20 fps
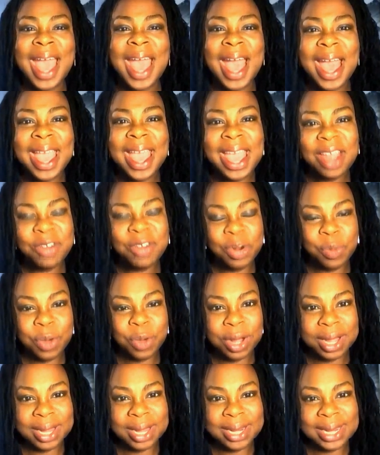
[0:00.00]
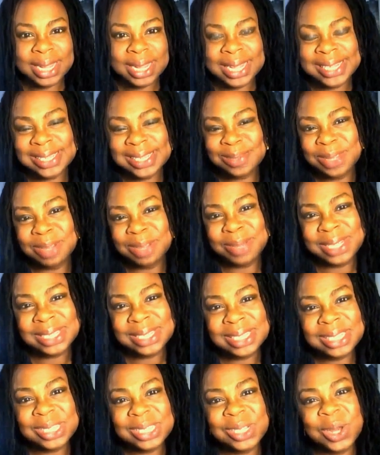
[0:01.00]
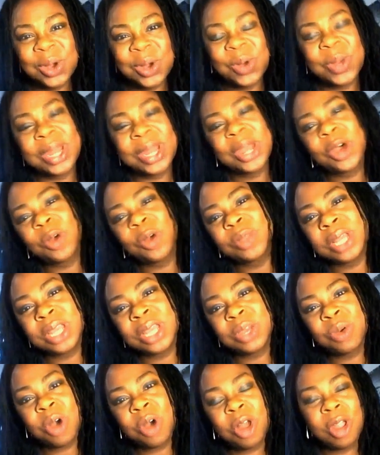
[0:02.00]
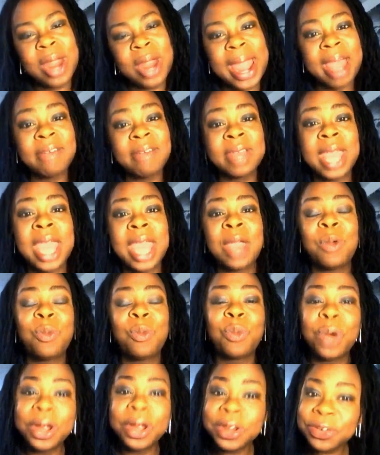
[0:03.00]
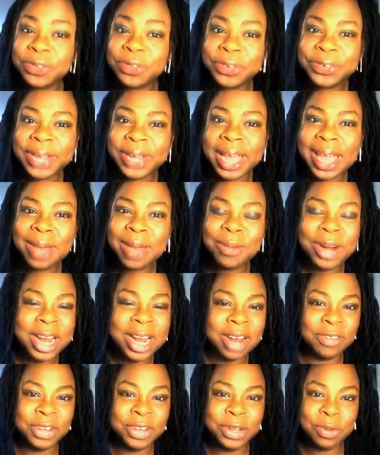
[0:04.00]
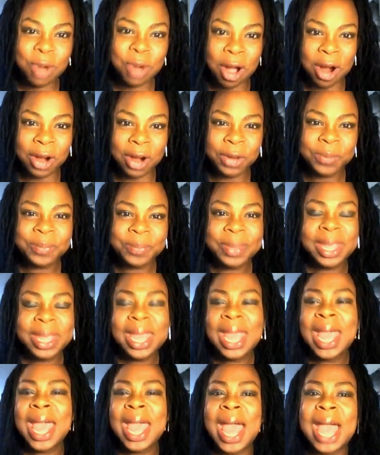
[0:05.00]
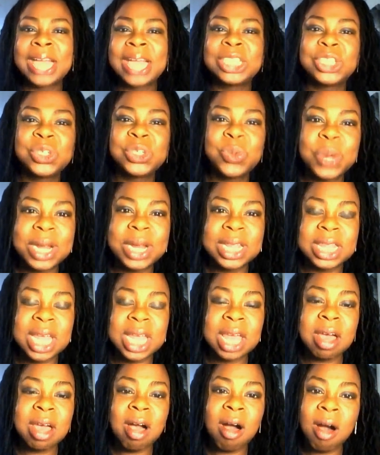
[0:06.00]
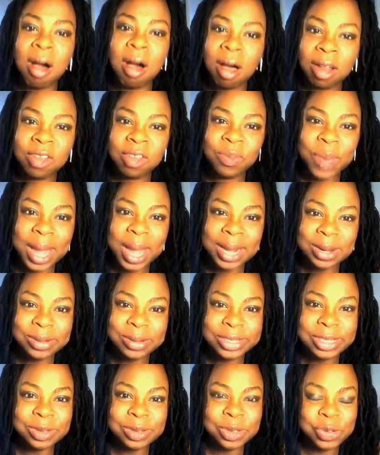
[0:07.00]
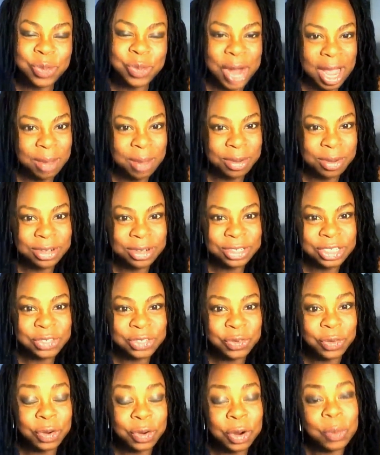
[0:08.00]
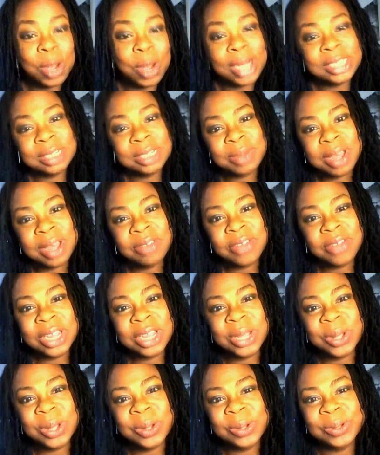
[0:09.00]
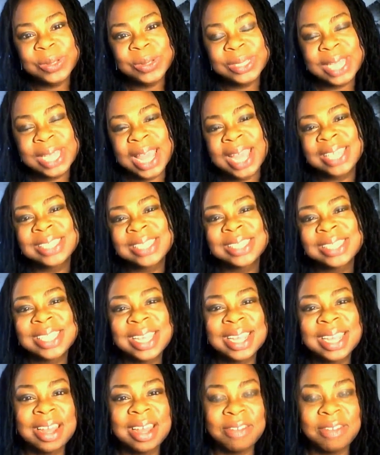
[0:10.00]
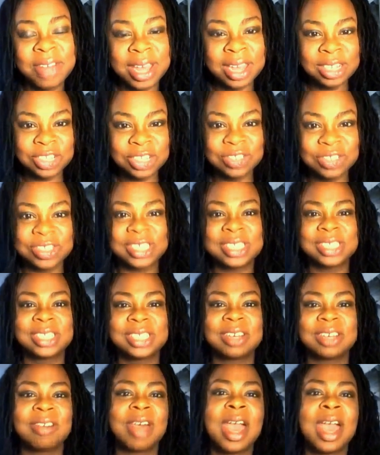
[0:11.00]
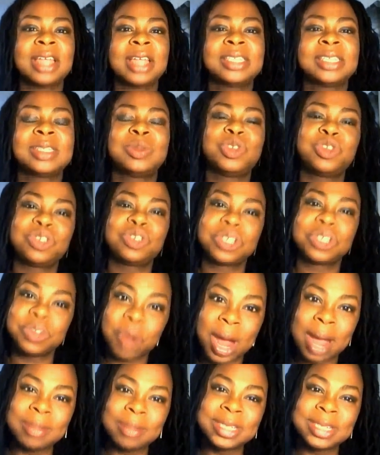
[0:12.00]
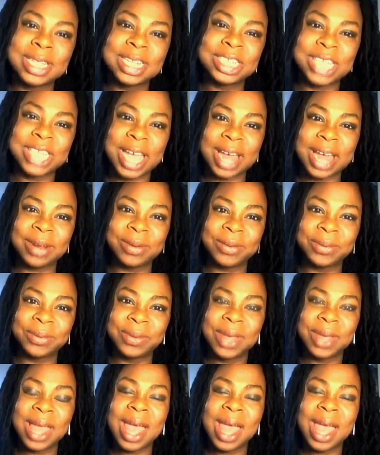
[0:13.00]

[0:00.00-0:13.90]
Hi everyone, it's me, Mrs. Doe, and I hope that you all are having a wonderful day wherever you are. I do want to thank all of my new subscribers for watching my videos and seeing enough interest to go ahead and subscribe to the channel.